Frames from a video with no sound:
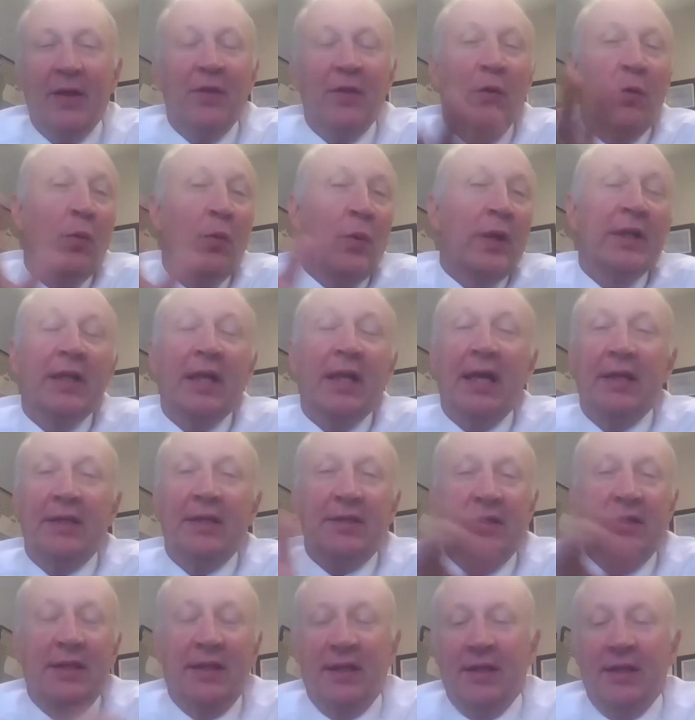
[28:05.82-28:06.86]
the one nice
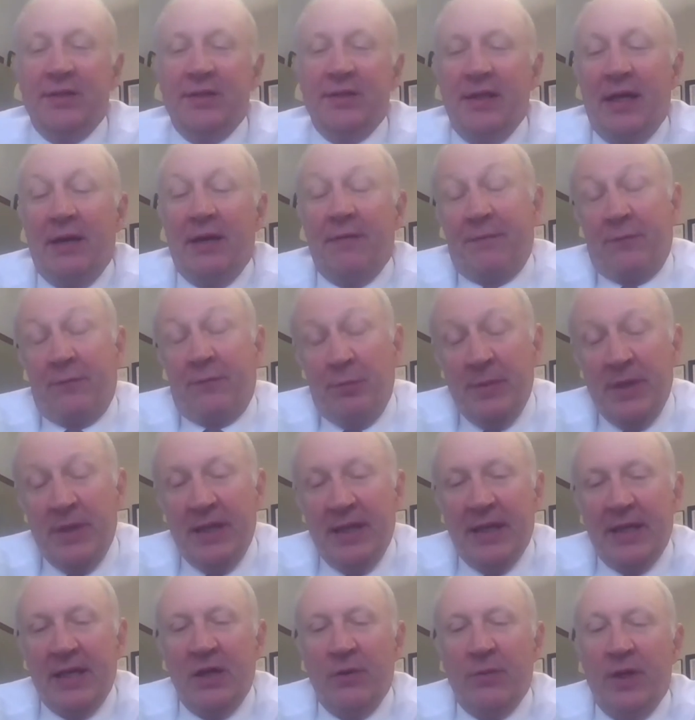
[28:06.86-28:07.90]
thing is that for
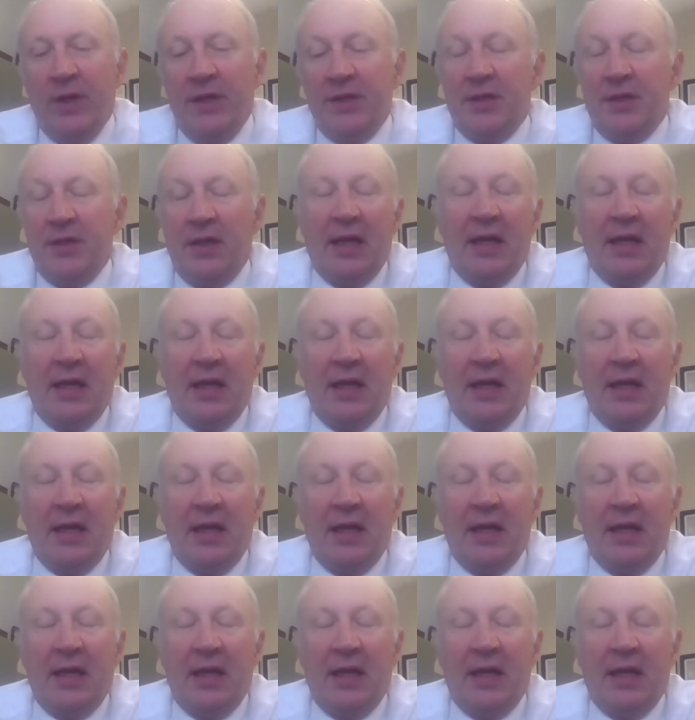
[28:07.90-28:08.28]
me anyways,